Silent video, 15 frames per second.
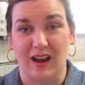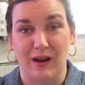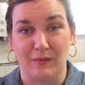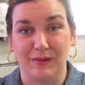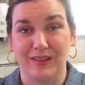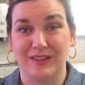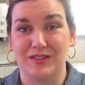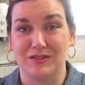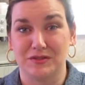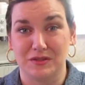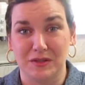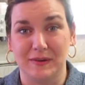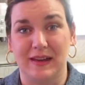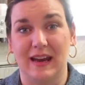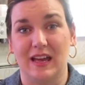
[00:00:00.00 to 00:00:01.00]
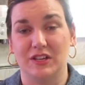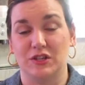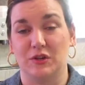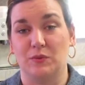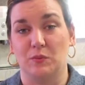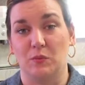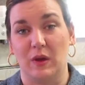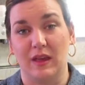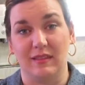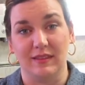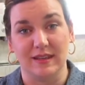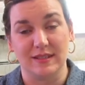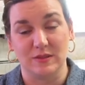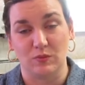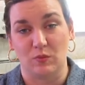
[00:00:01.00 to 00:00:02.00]
I really just do it. I do at
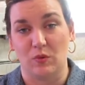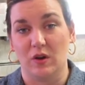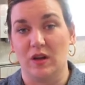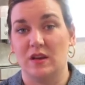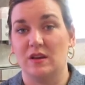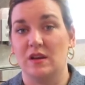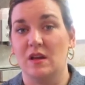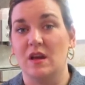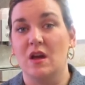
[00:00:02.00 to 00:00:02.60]
least 1